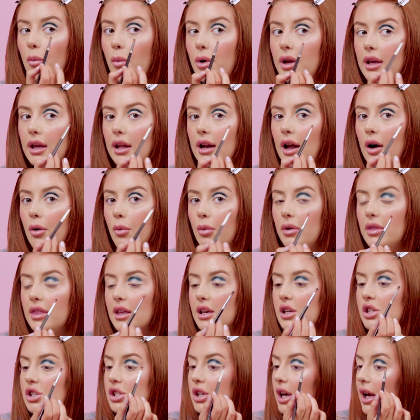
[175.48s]
winging out with
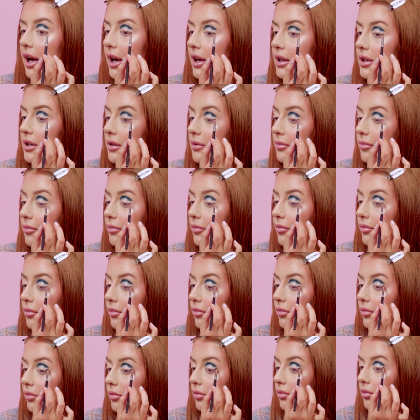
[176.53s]
this shade,
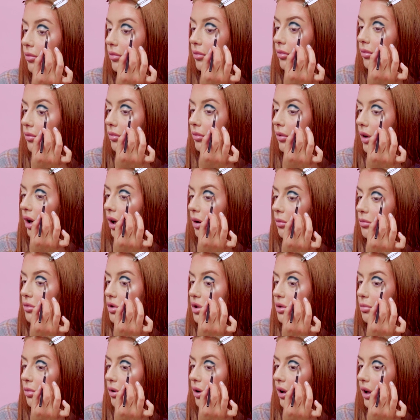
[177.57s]
and I'm
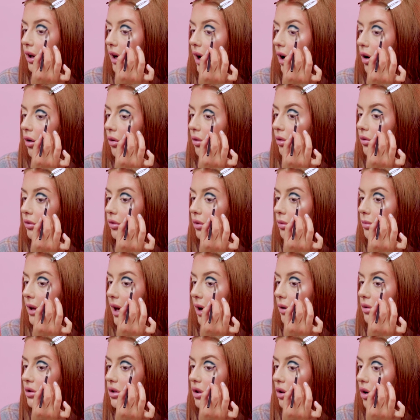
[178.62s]
just pulling out from the
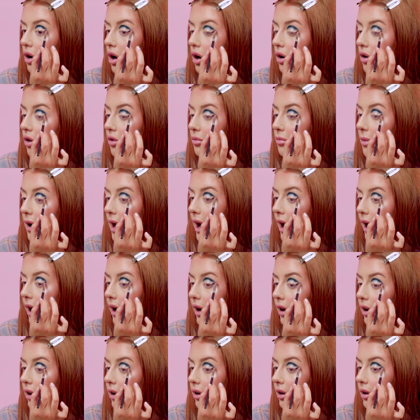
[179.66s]
outer corner of my
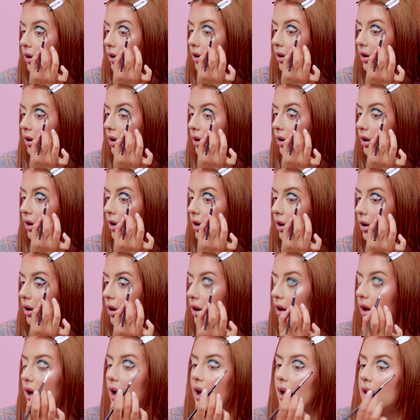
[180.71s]
eye
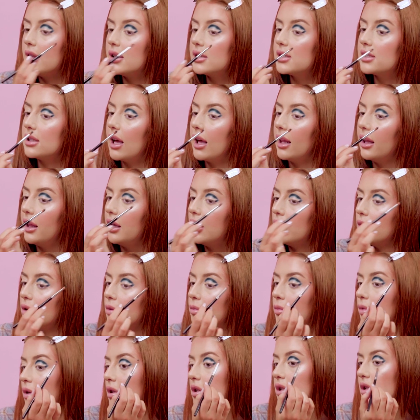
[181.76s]
and slightly
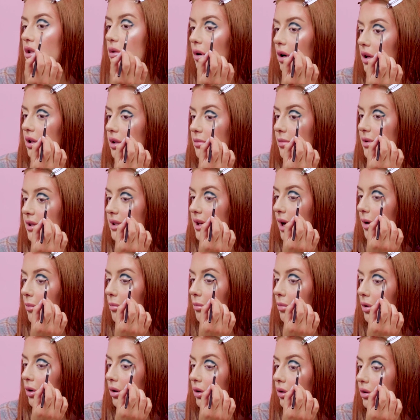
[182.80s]
upwards towards my
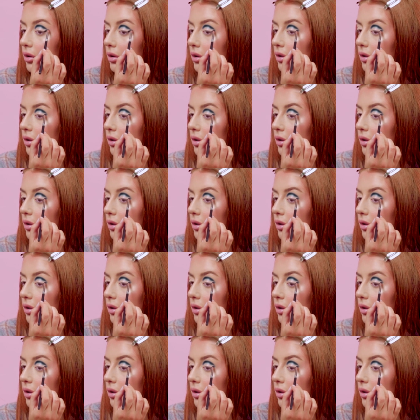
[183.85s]
temple,